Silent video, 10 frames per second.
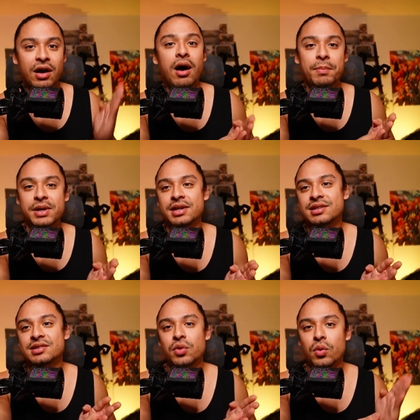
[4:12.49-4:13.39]

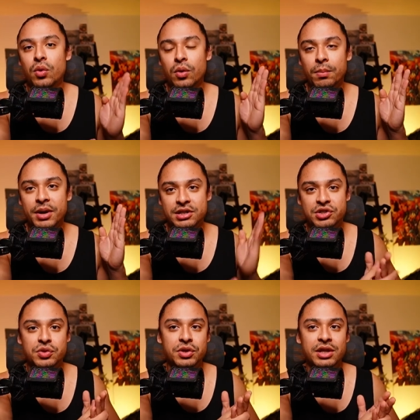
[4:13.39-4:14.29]
topics or by
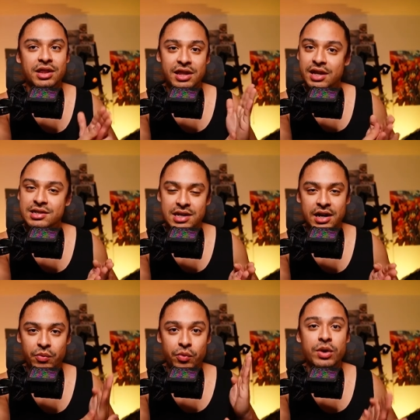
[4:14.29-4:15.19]
certain things that I
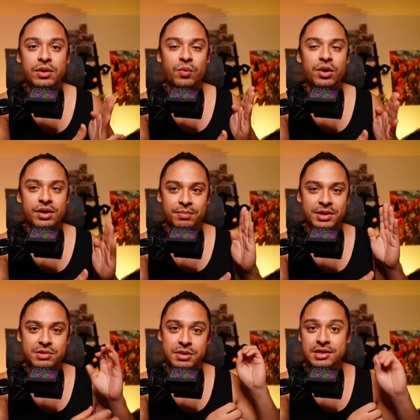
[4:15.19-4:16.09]
really want to be
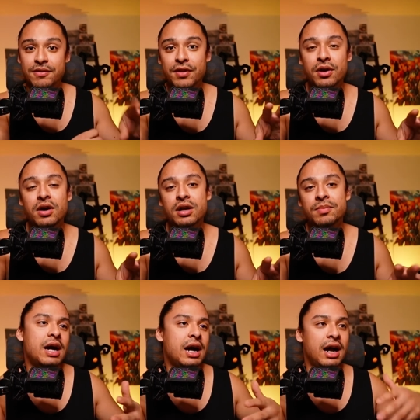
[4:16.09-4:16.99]
specific on.
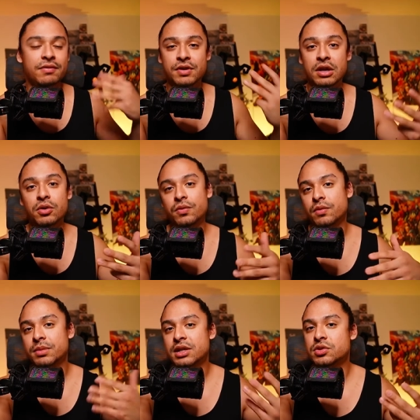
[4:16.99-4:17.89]
I have yellow for
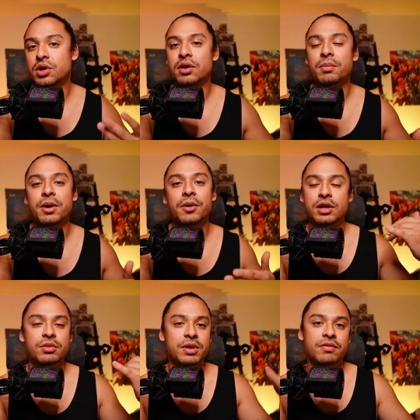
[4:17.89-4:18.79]
me to talk about. It
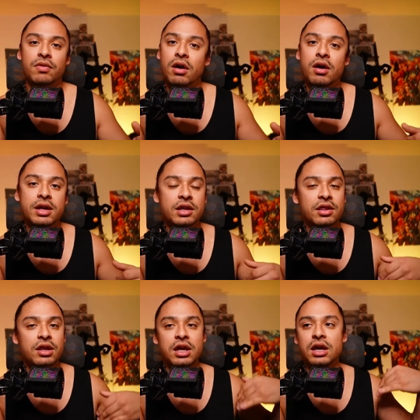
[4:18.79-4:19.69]
could be a vlogging
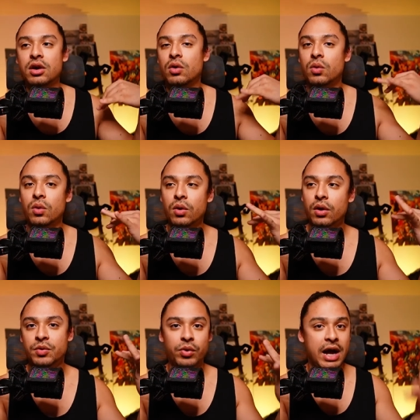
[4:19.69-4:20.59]
thing
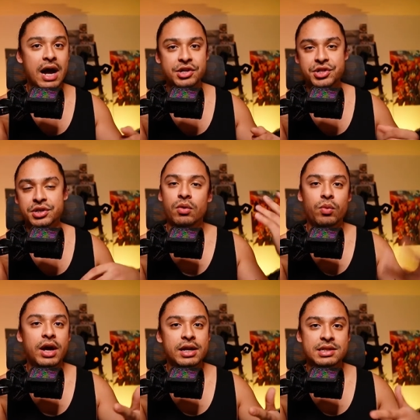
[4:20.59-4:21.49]
or reaction.
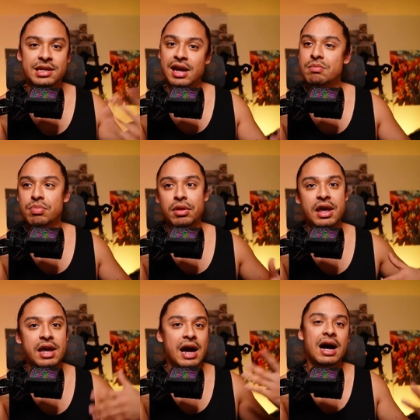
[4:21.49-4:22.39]
Red is
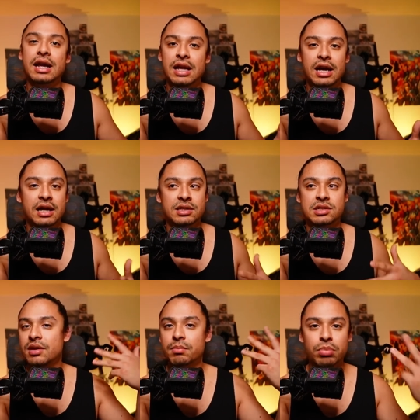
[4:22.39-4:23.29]
gameplay
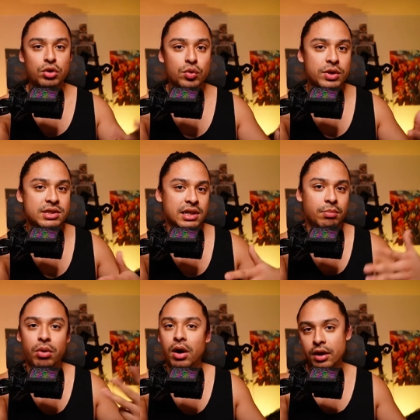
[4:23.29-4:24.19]
highlights. Blue is like
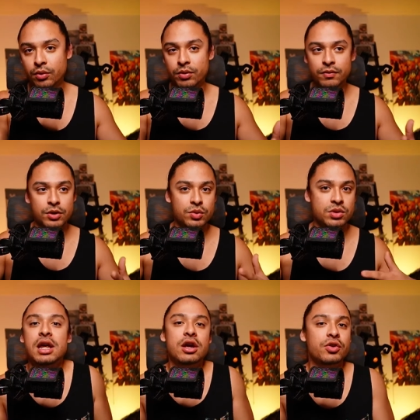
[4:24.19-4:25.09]
product reviews.
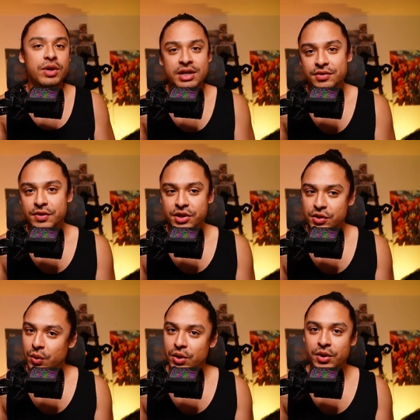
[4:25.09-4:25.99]
Green is for
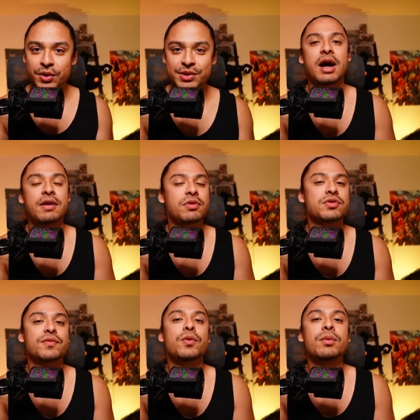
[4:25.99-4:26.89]
tutorials. I have those
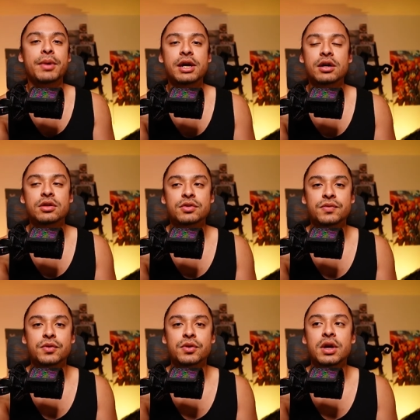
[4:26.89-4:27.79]
four main colors
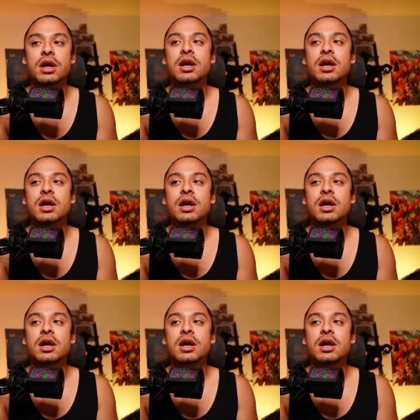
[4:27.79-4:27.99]
for